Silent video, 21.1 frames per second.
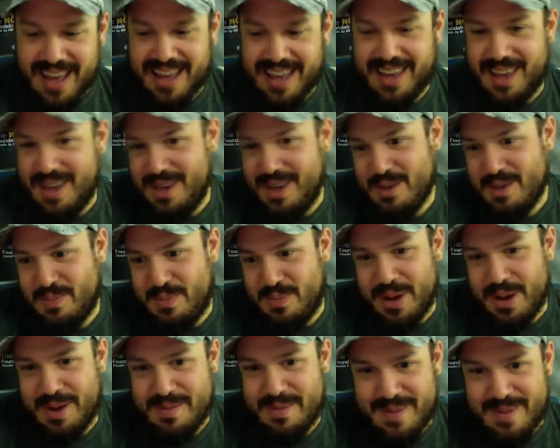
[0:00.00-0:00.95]
you
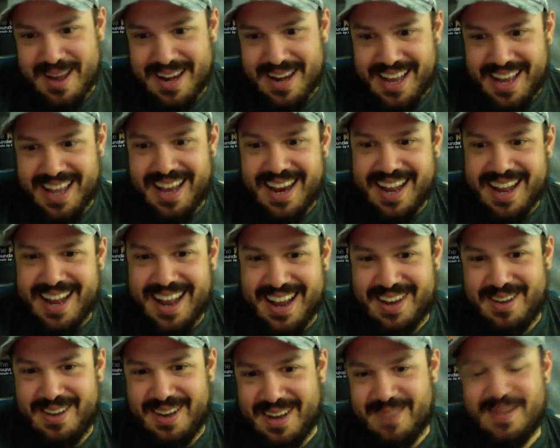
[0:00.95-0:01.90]
put money in it and
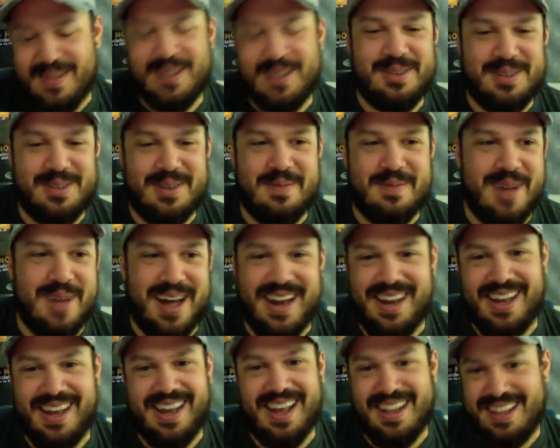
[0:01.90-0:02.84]
you give it to
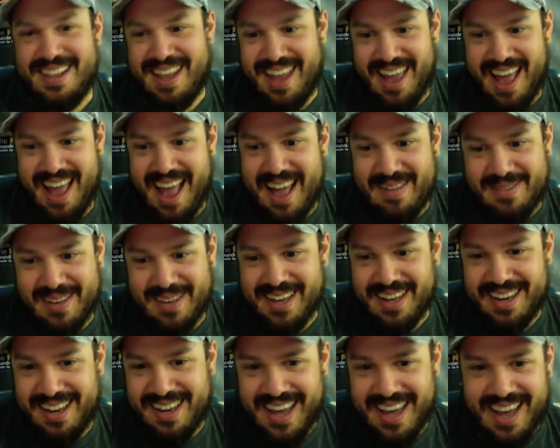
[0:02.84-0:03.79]
somebody and they have it.
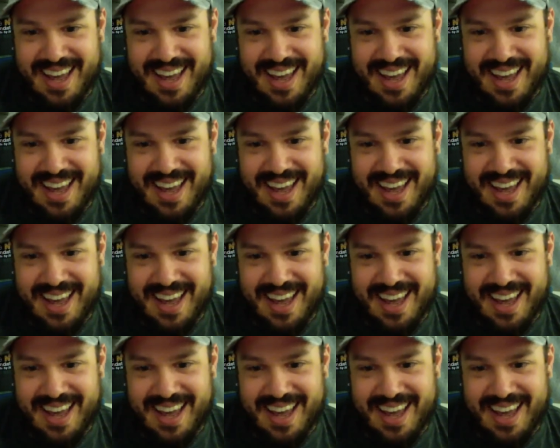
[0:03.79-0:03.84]
Like,